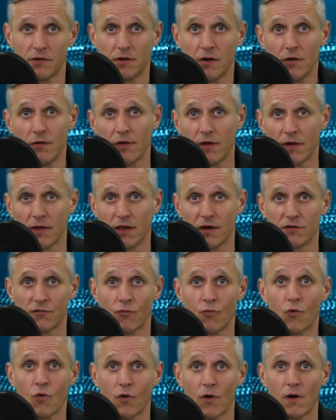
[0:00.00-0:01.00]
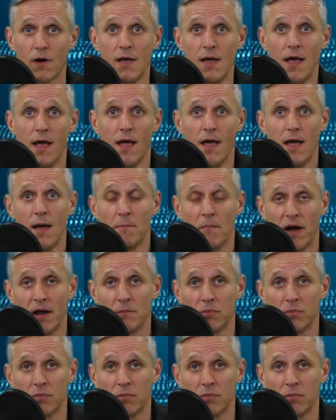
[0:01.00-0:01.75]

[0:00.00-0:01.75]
clothing that is worn by